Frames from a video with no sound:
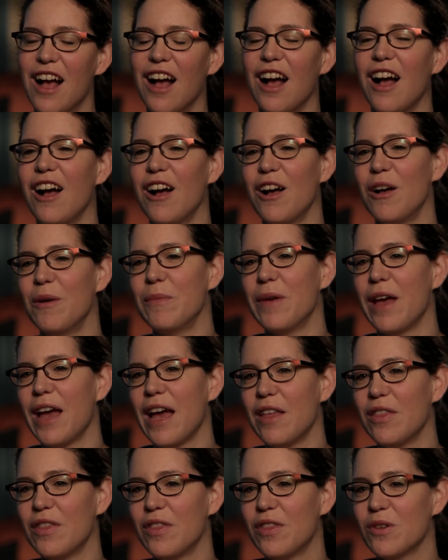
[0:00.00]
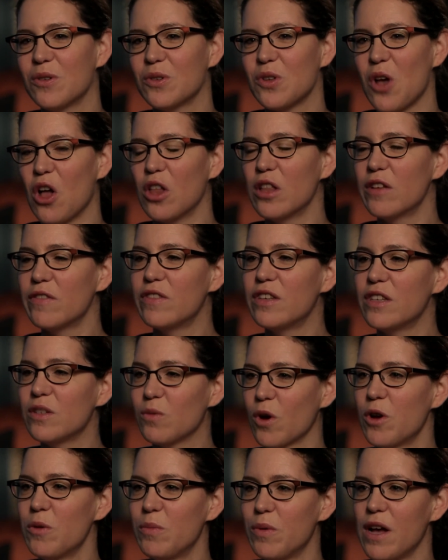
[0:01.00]
and there's all of these
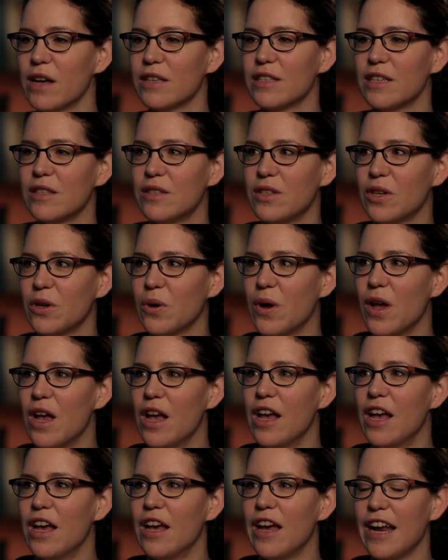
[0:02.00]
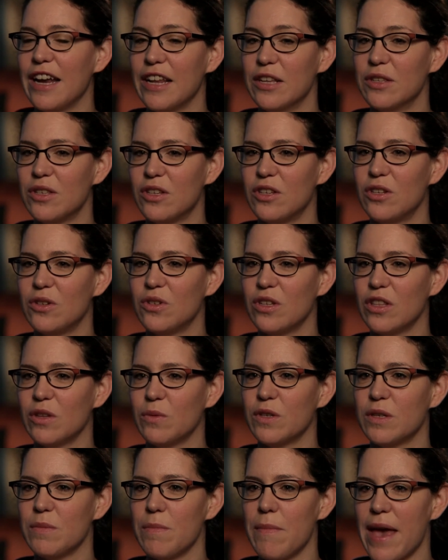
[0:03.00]
roadblocks. And so an institution that
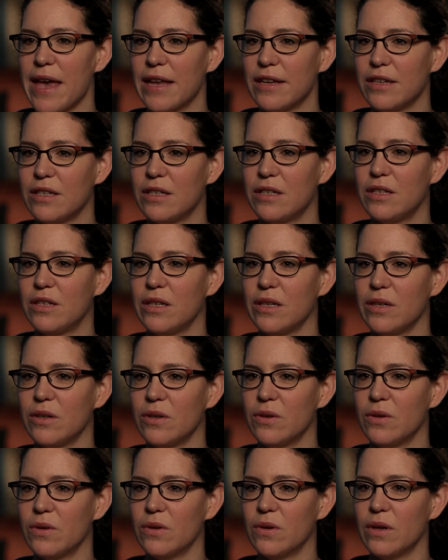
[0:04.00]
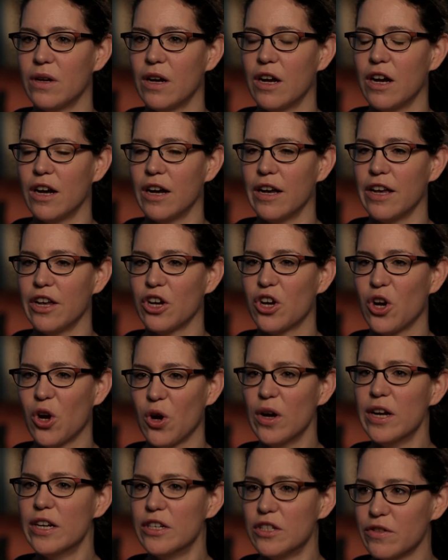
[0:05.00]
was meant to
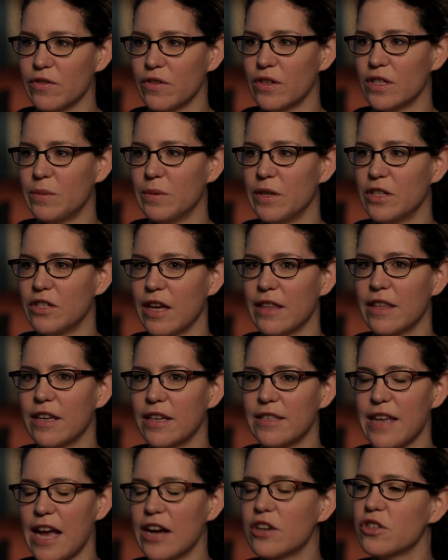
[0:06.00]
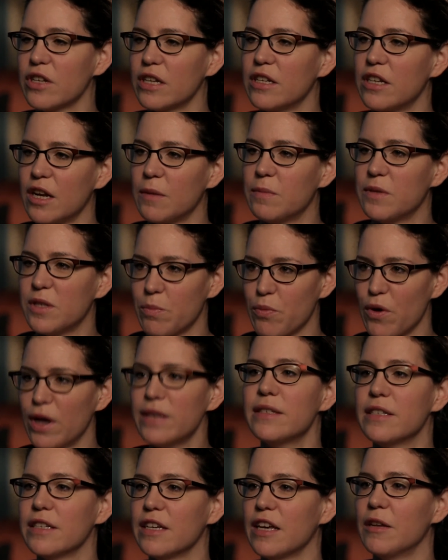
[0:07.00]
encourage free speech, I think has actually ended up
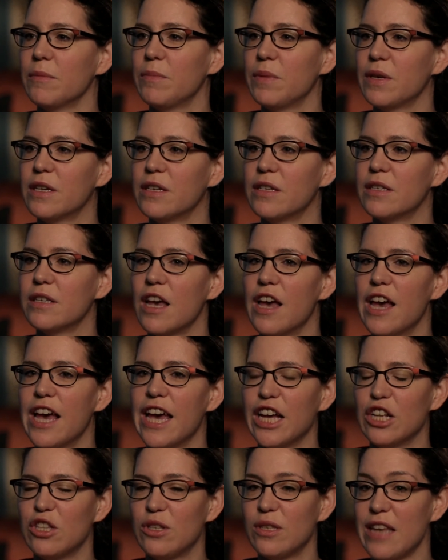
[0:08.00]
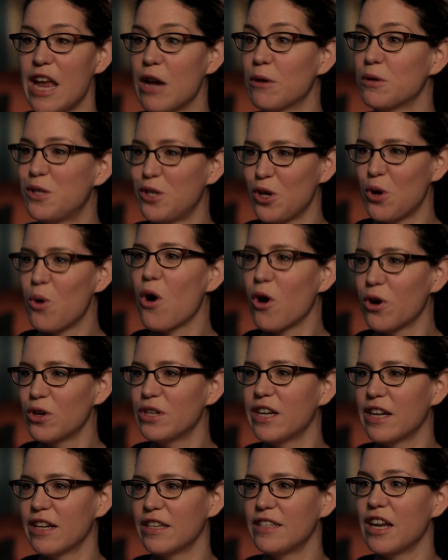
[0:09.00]
suppressing it, because it's now so hard to
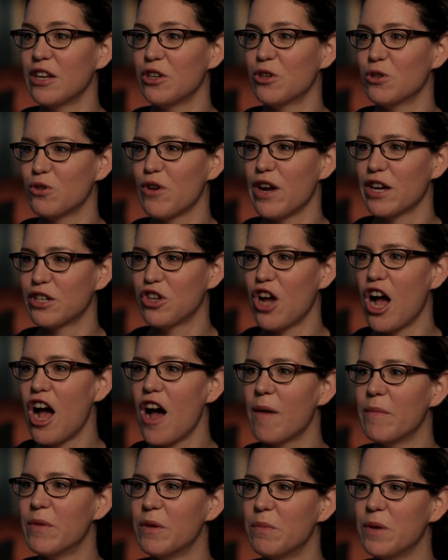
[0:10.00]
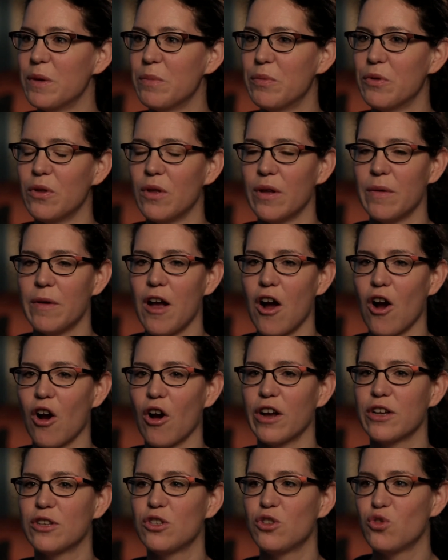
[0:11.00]
get a tenure-track job that people are
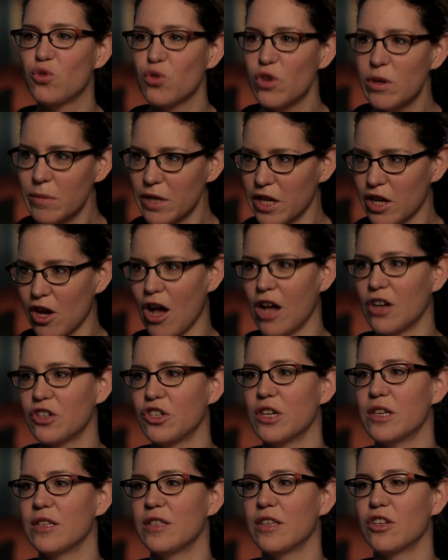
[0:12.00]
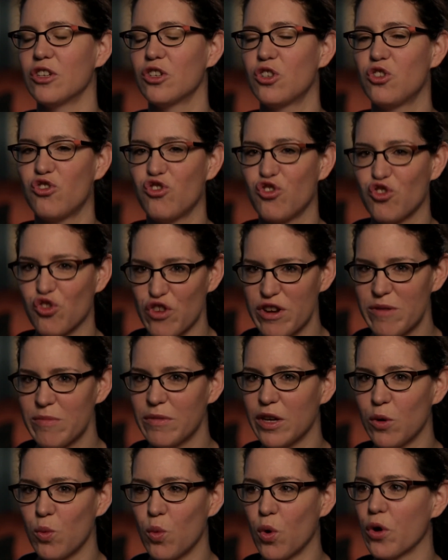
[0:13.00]
extremely cautious and
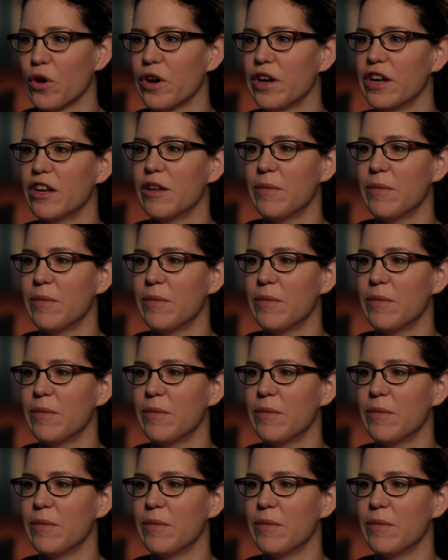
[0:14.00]
extremely worried